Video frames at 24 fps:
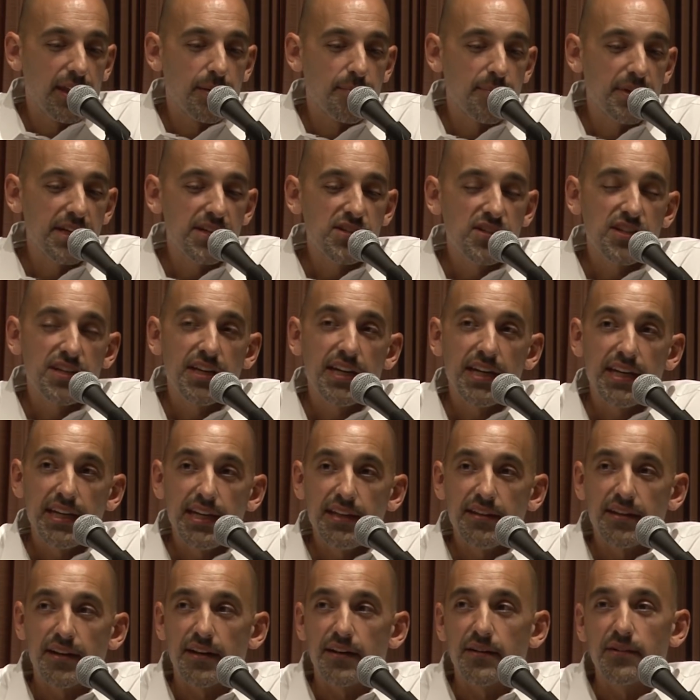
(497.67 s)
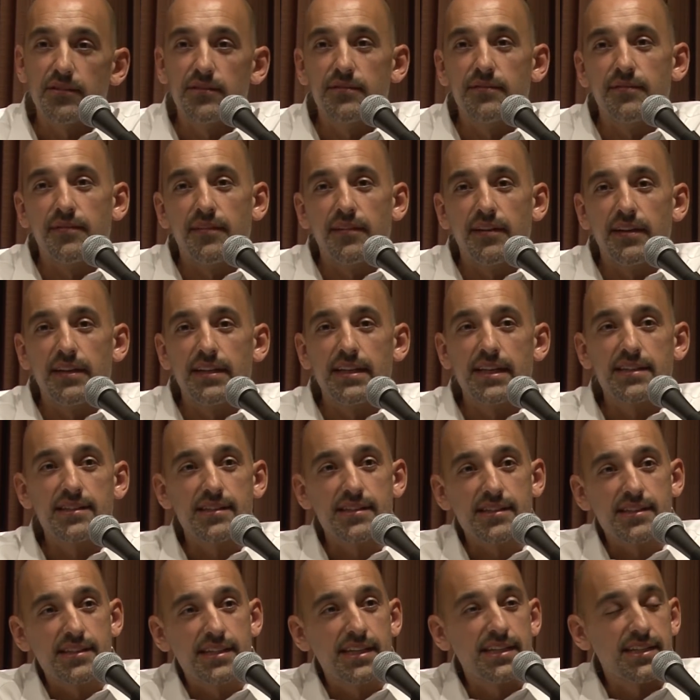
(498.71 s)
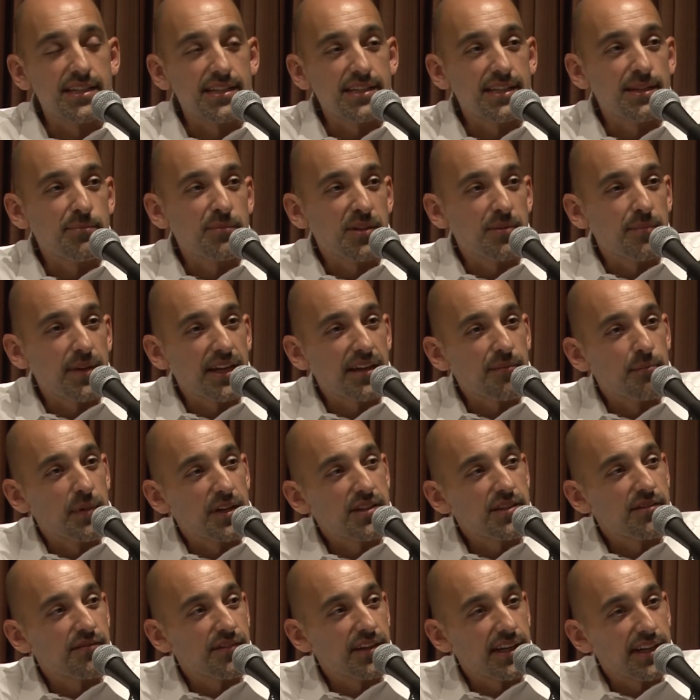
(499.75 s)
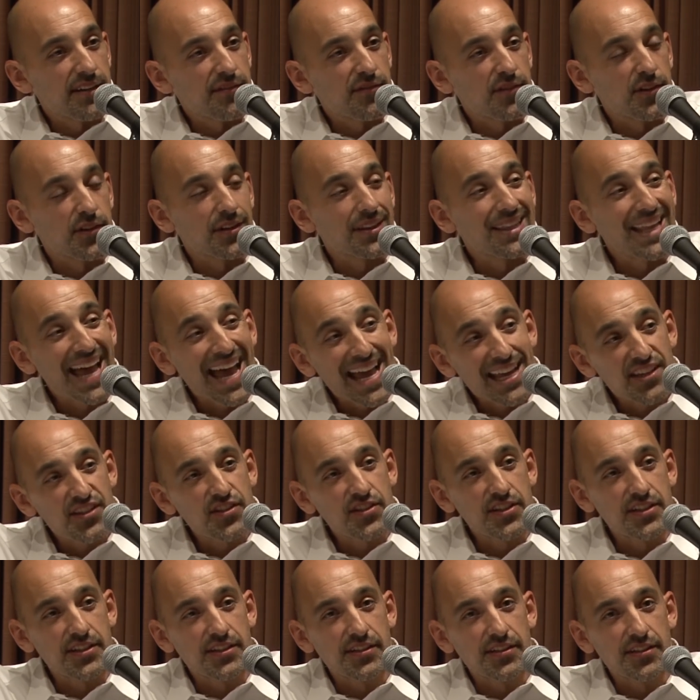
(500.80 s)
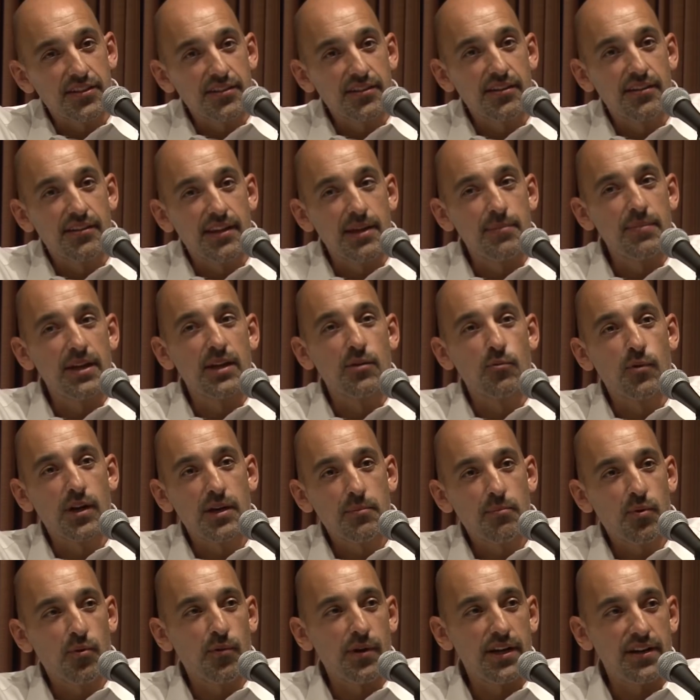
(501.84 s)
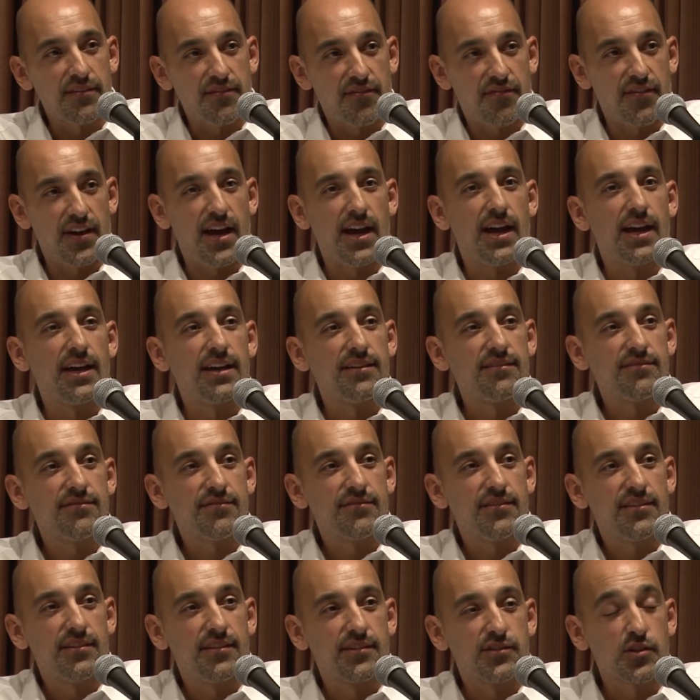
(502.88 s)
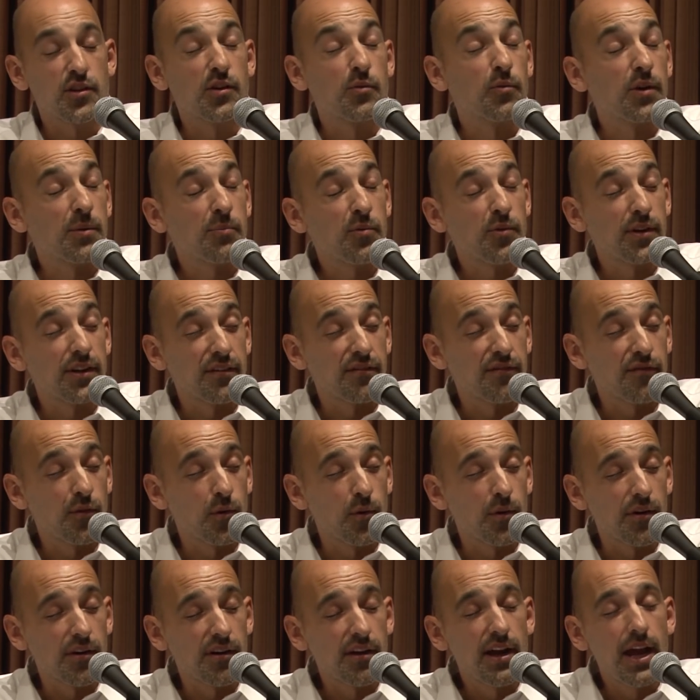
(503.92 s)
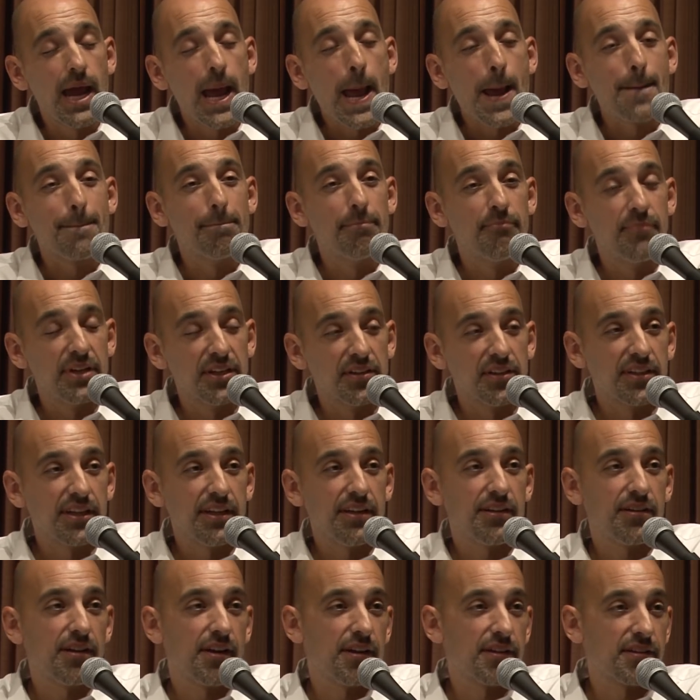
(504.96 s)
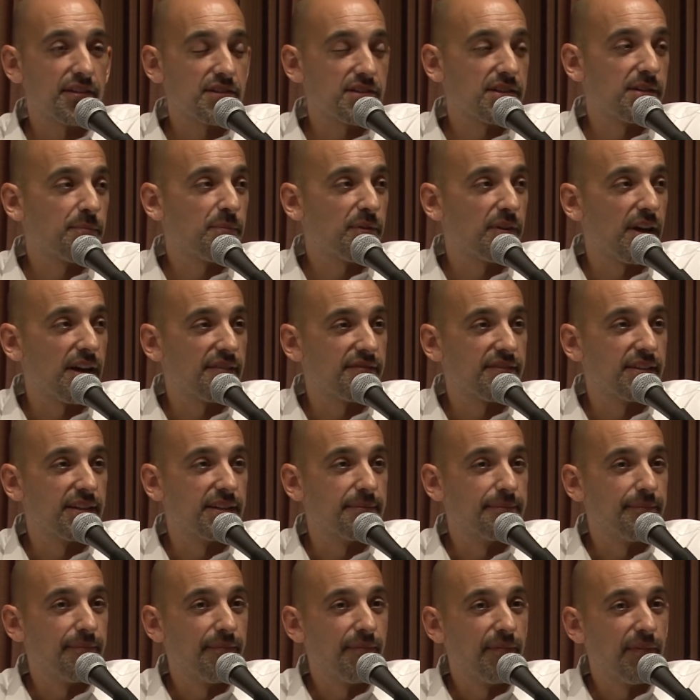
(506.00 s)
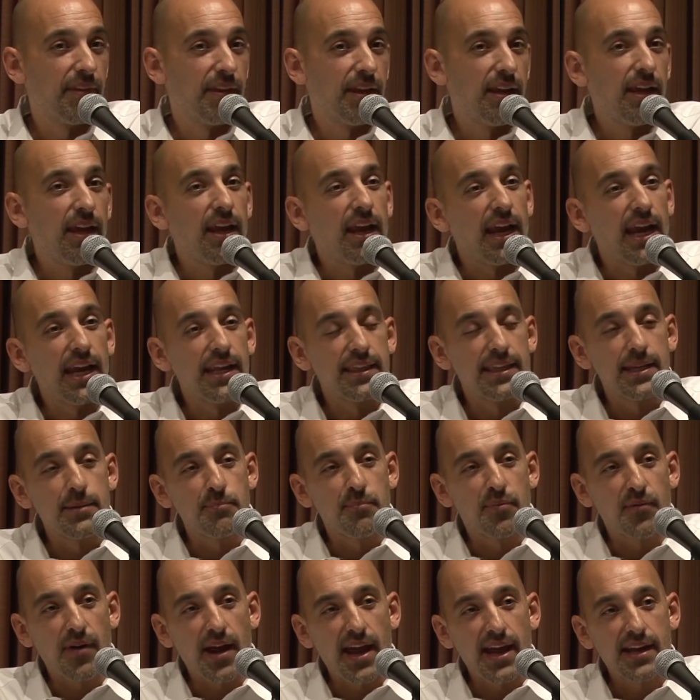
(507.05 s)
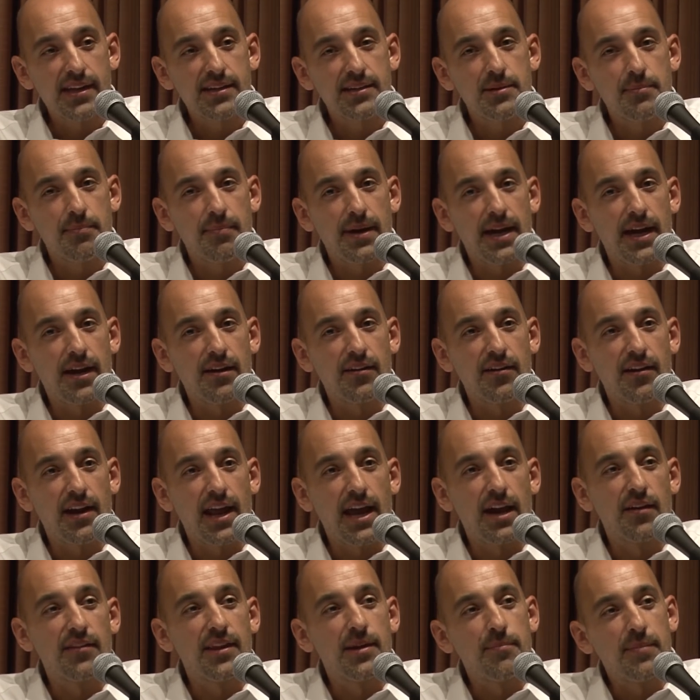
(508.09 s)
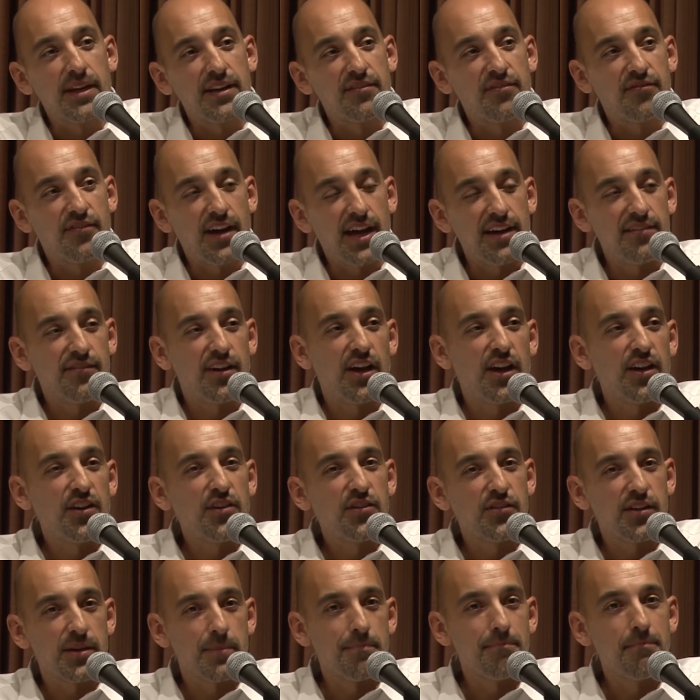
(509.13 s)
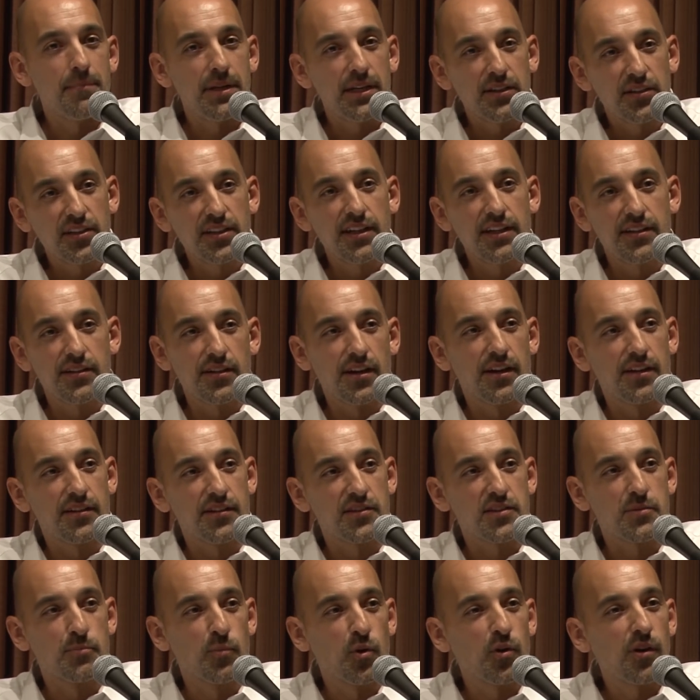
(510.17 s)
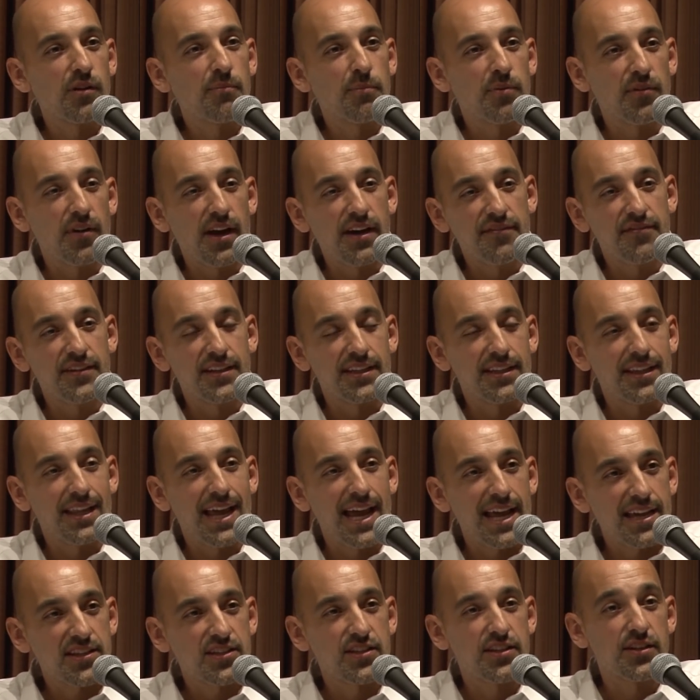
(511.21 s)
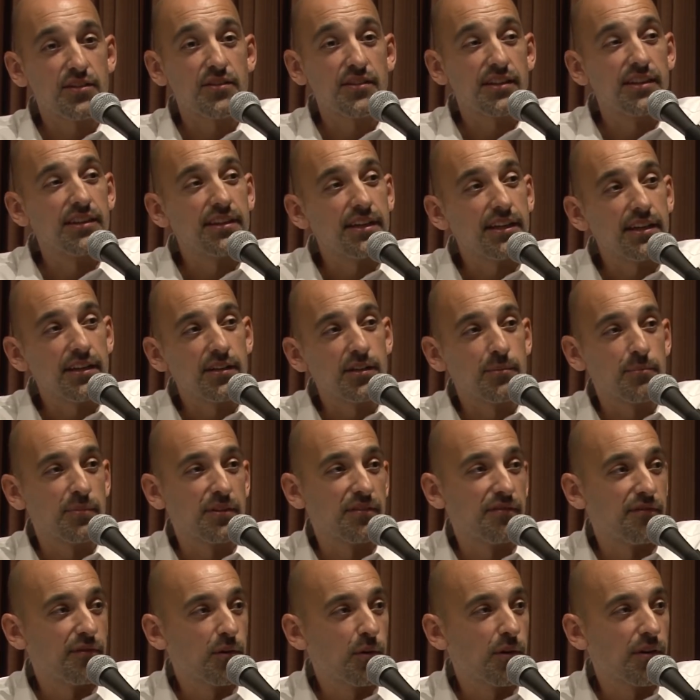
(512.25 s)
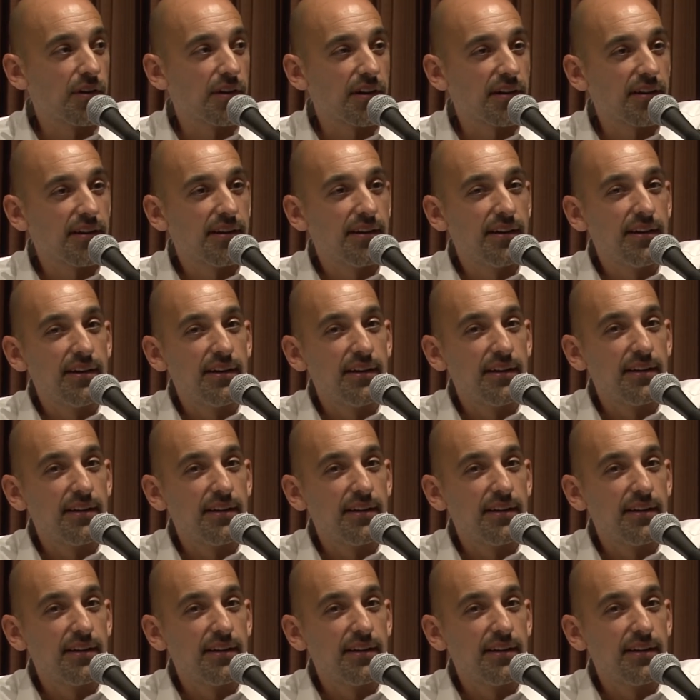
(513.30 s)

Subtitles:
PG&E, though, didn't seem to make much of an effort. Last year, they made $1.4 billion in profit. And they bragged about how they made $500 million more profit last year than the year before